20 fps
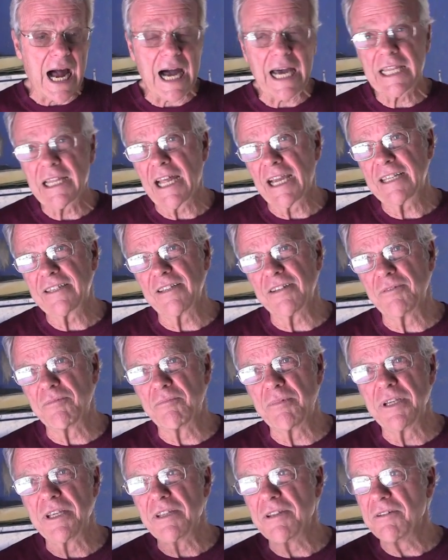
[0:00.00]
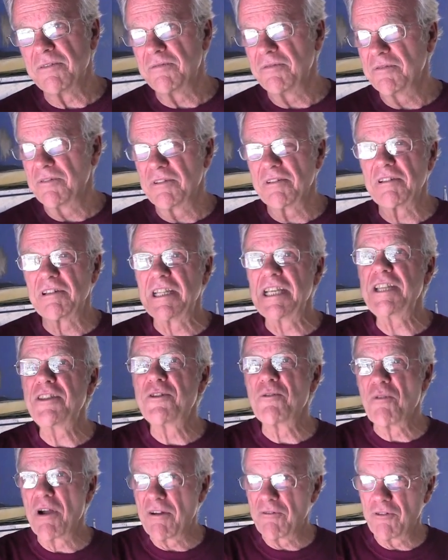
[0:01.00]
I'd like to lead
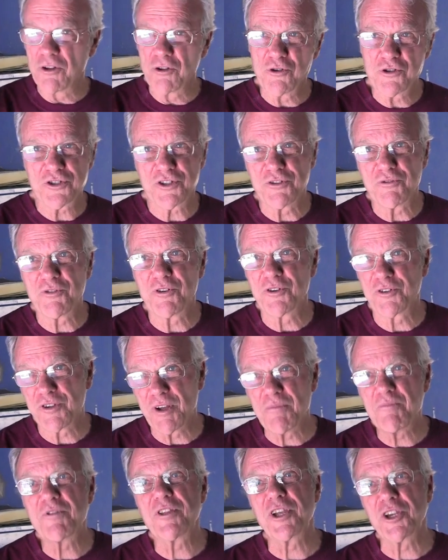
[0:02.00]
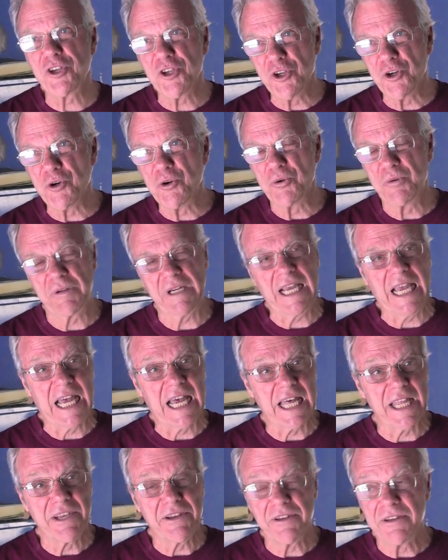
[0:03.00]
the revolution for something new,
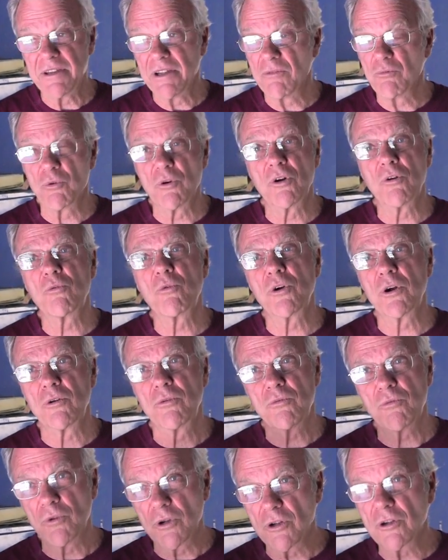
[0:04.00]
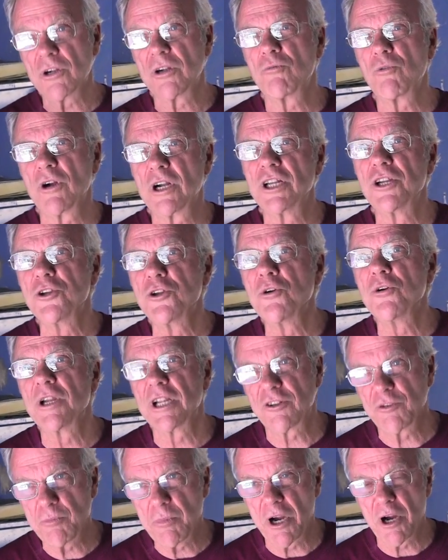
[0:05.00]
and we're going to do an
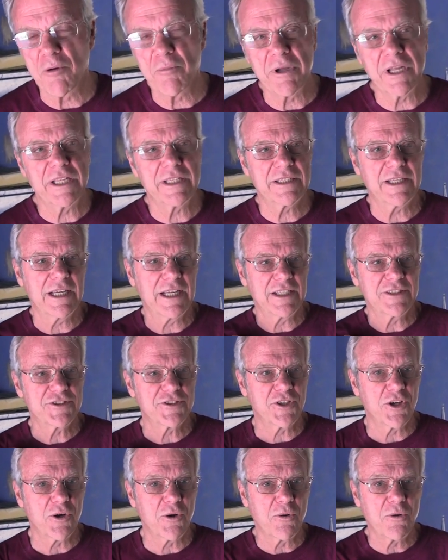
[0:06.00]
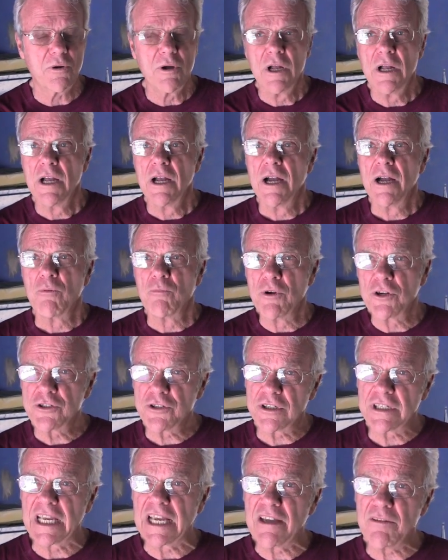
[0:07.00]
experiment. And so
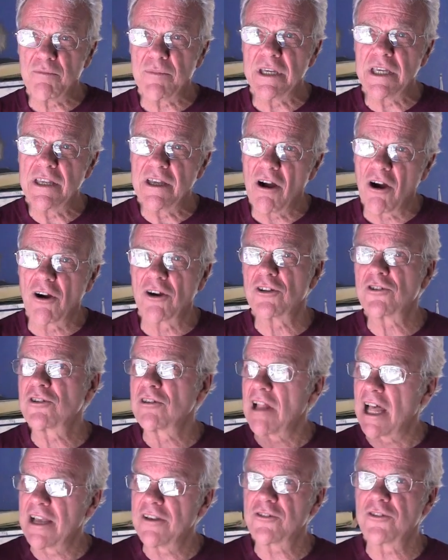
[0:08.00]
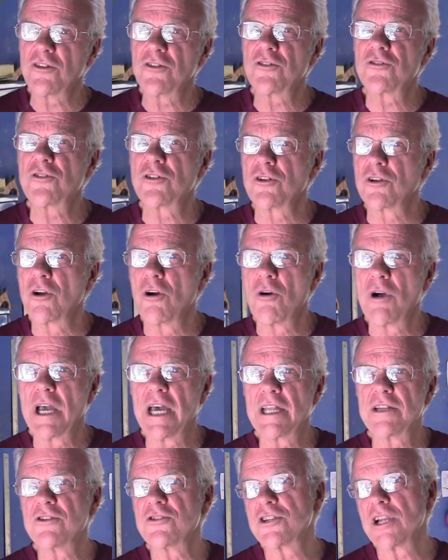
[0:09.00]
Richard gave me artist license to go
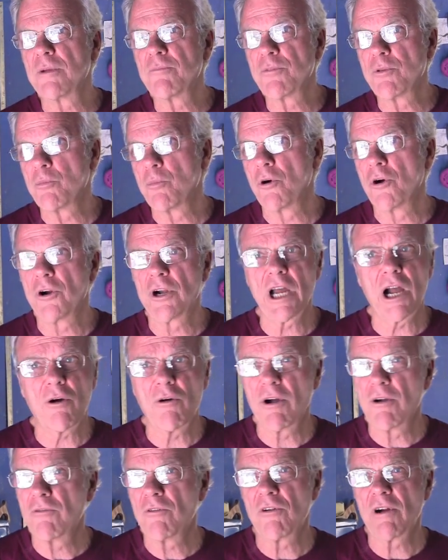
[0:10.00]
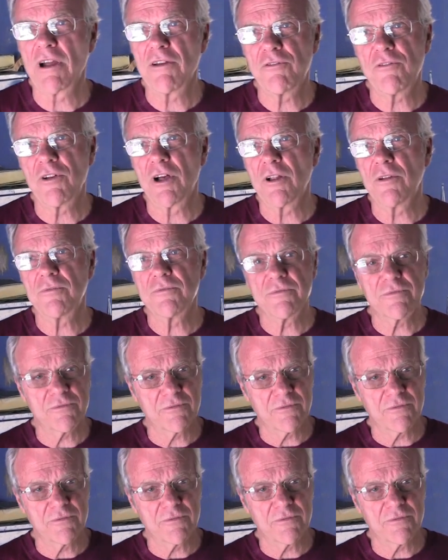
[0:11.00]
ahead and shape the board however I felt